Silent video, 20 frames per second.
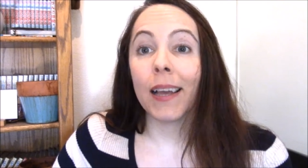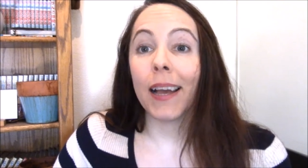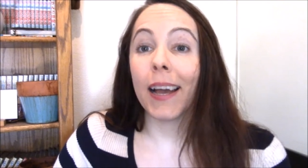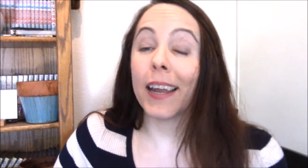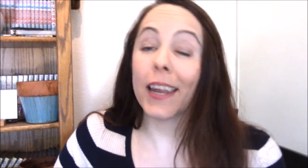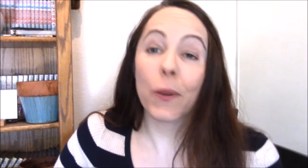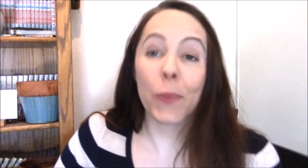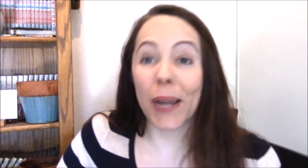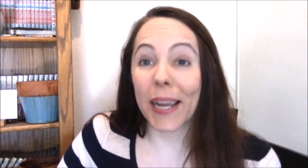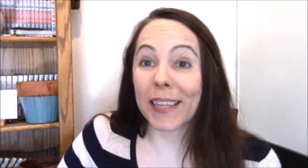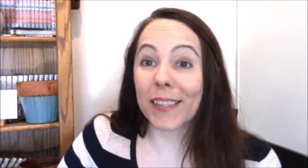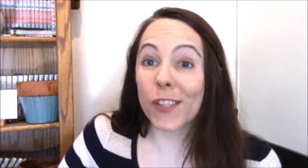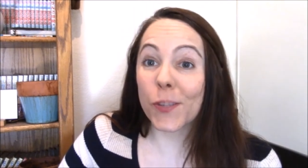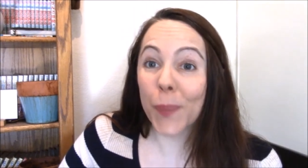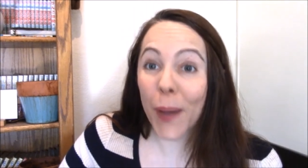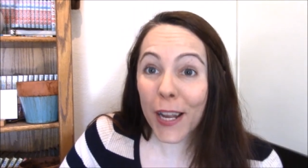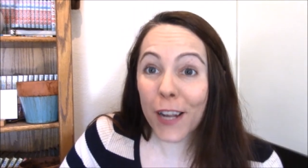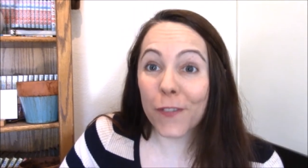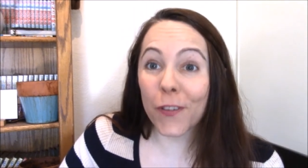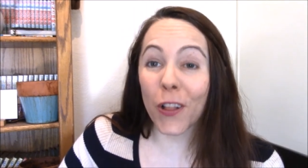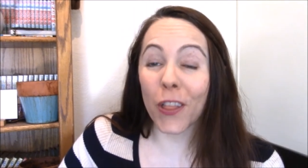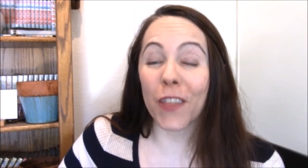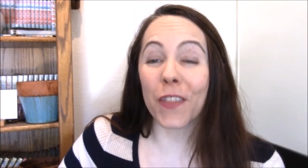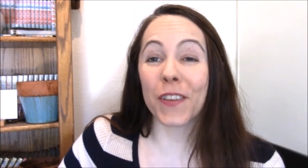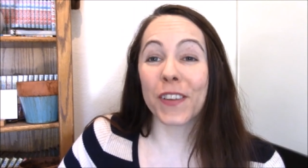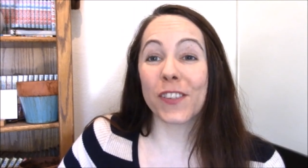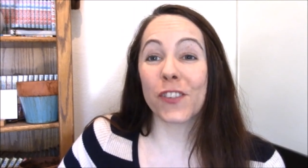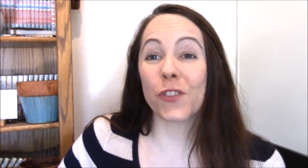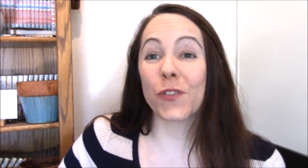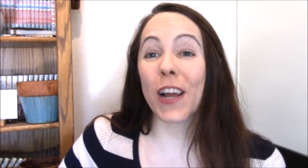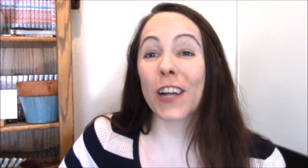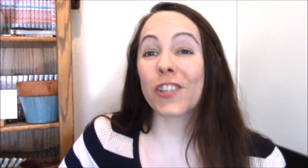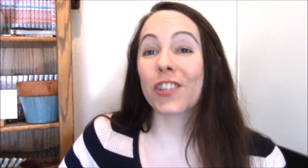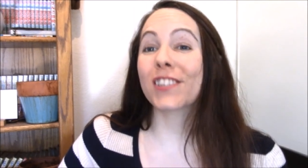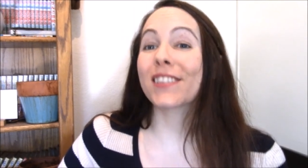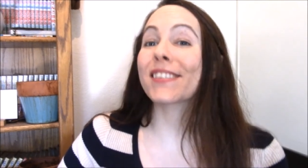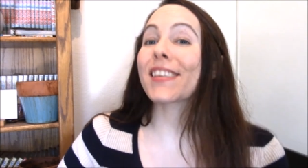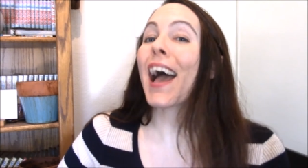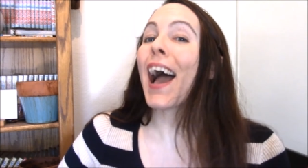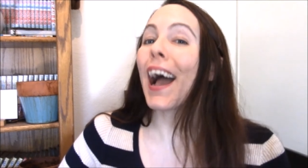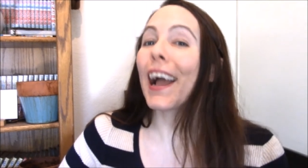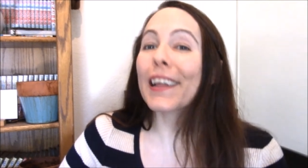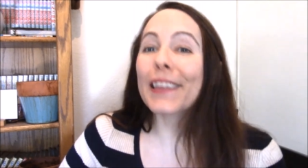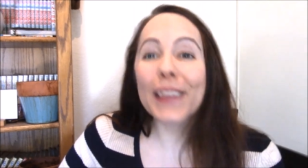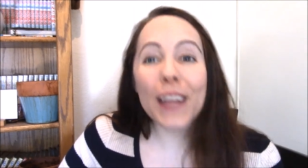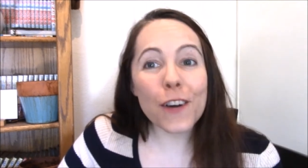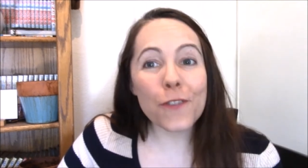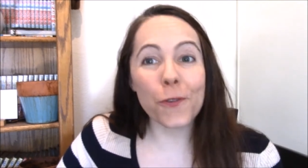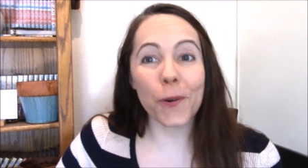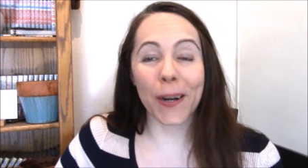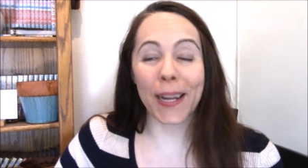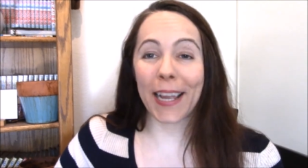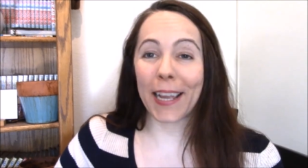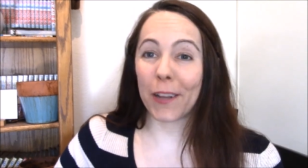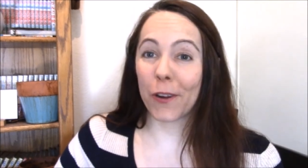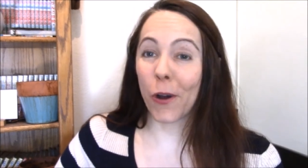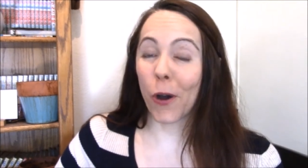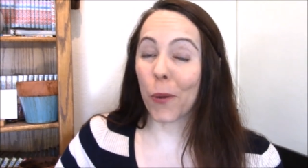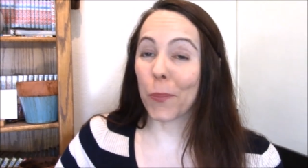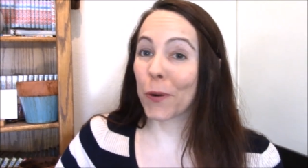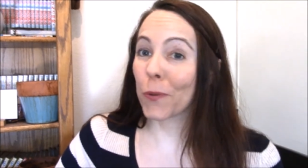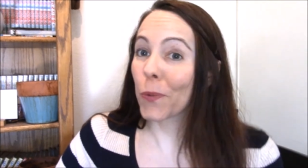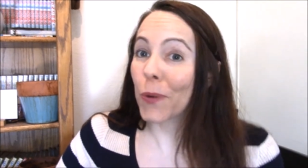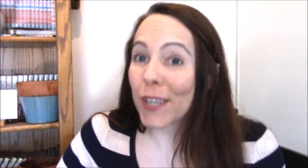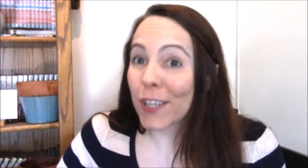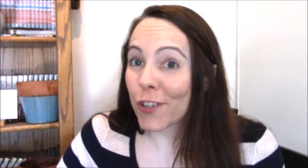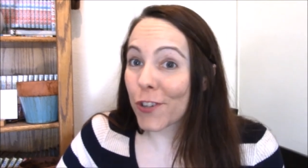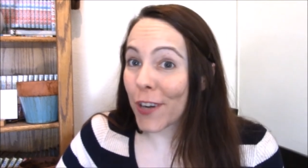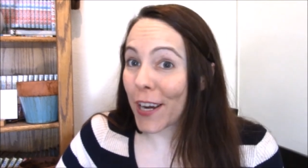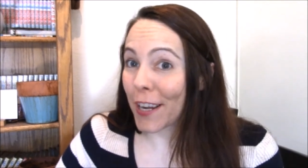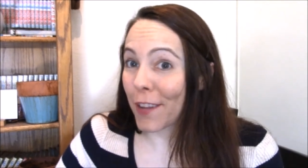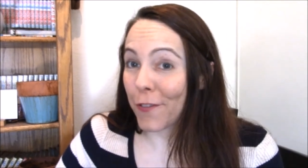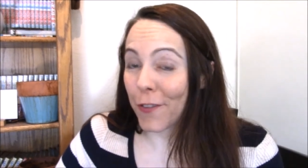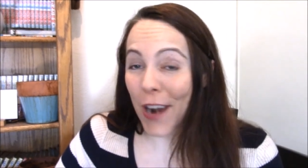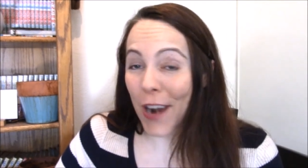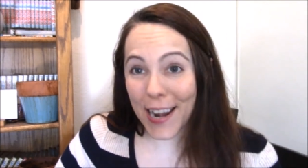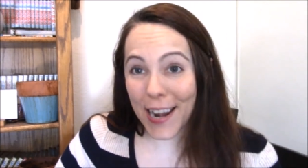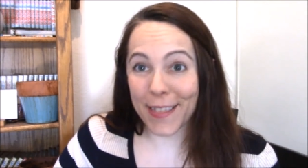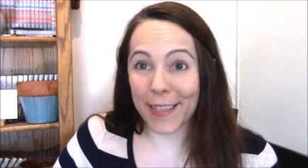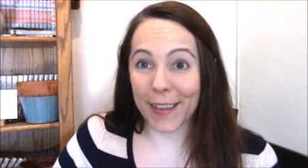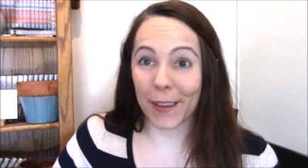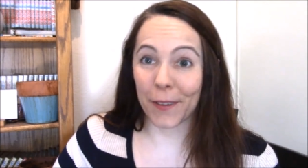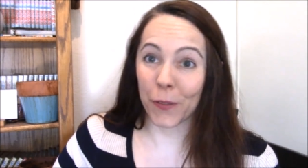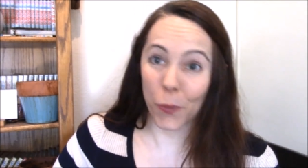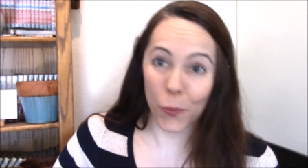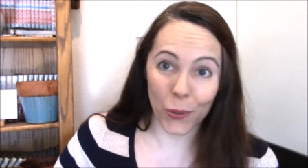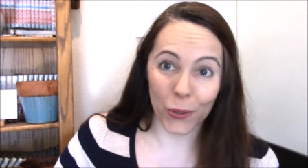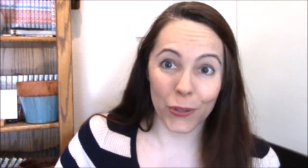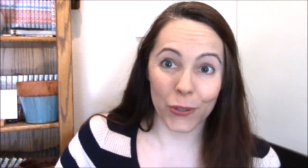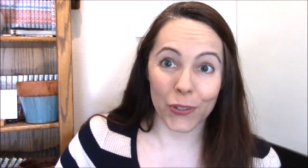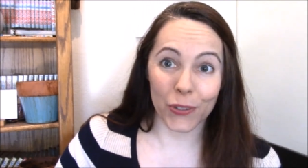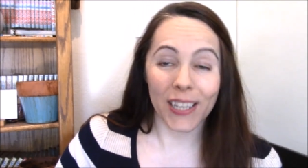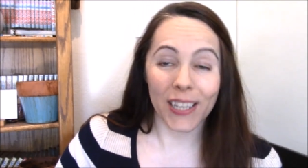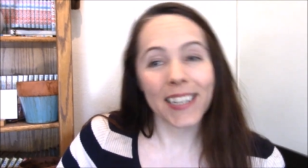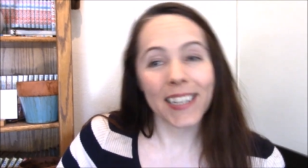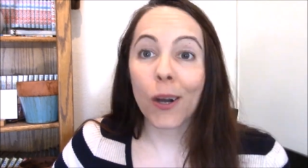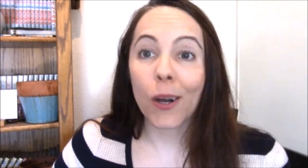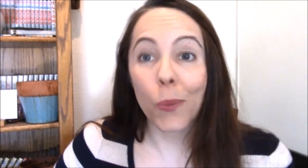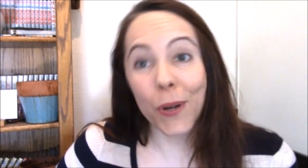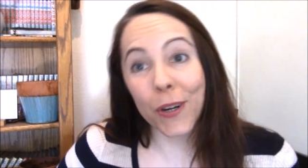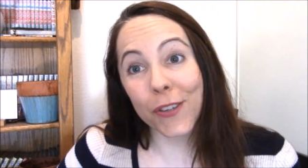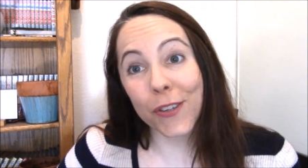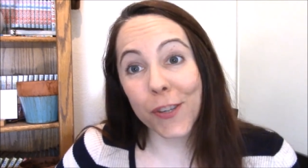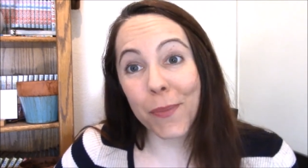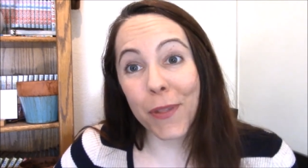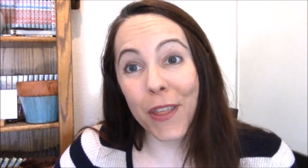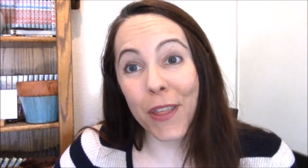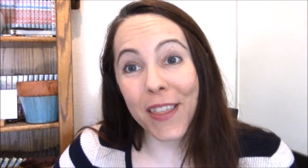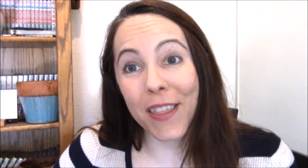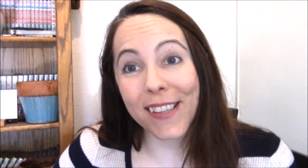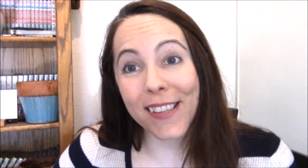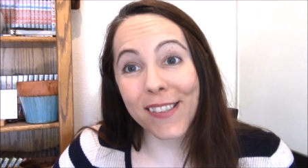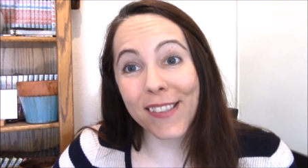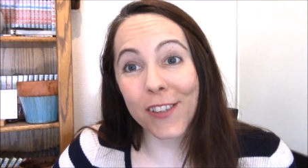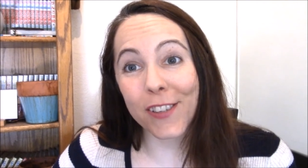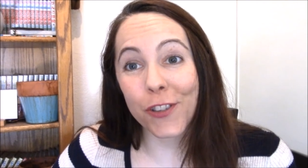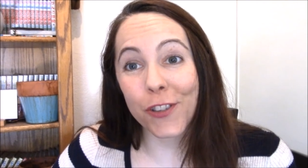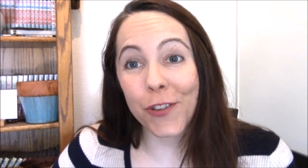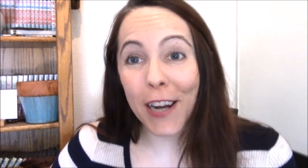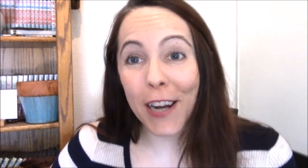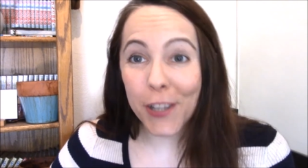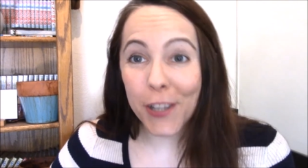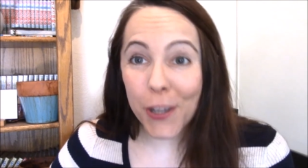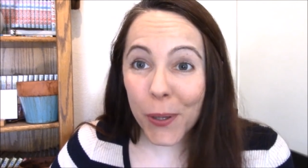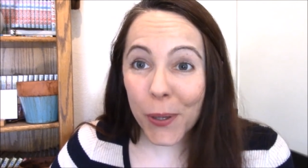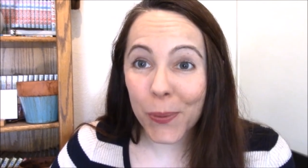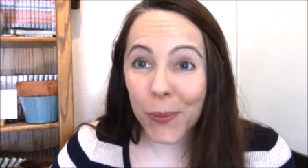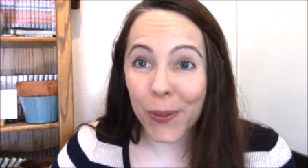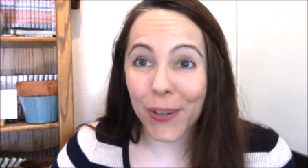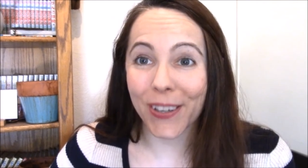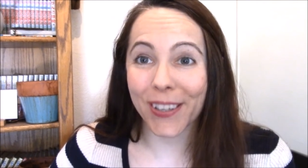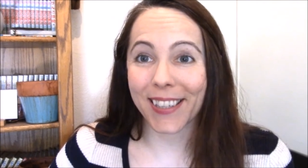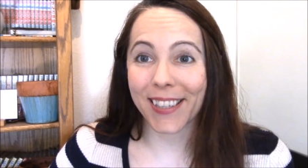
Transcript: Anyway, in spite of all of the distractions, I love working at home and wouldn't trade it for anything in the world. What are some of the things that distract you at work?